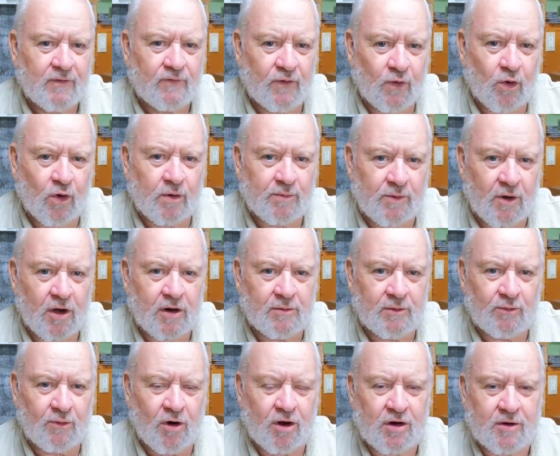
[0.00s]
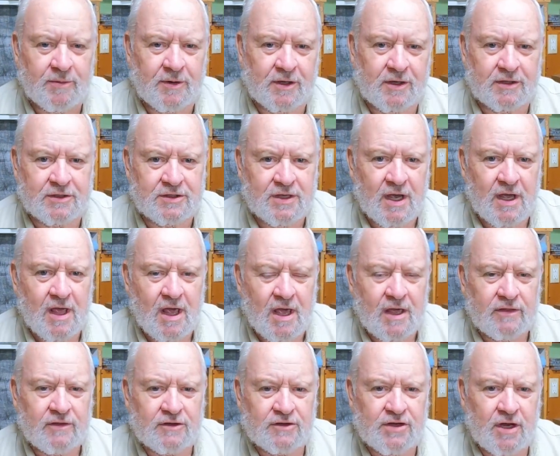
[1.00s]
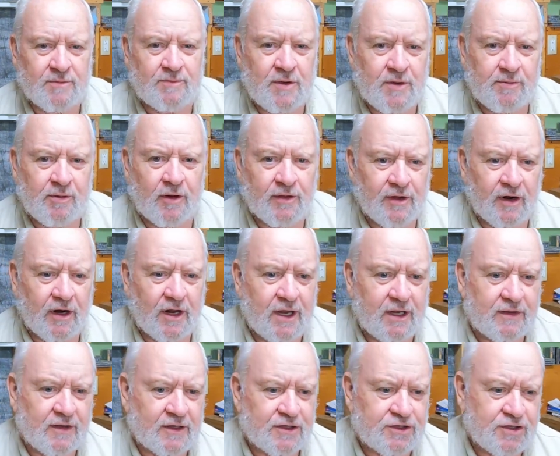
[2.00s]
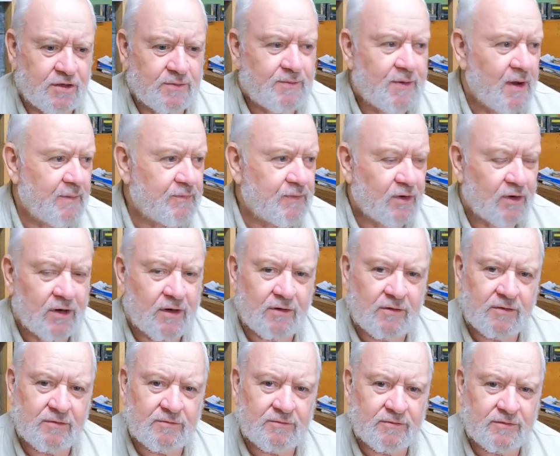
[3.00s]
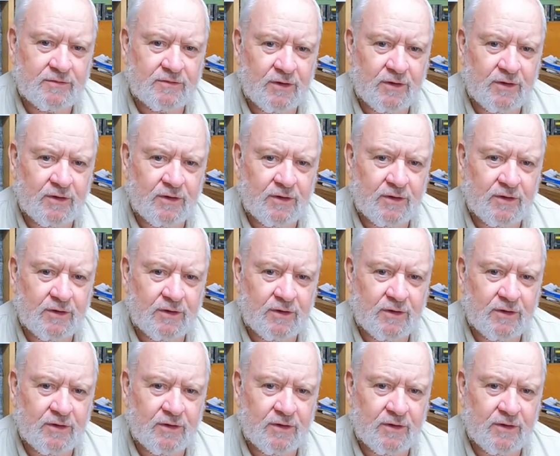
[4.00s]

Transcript: for potable water, because there's some people on the lake that still pump their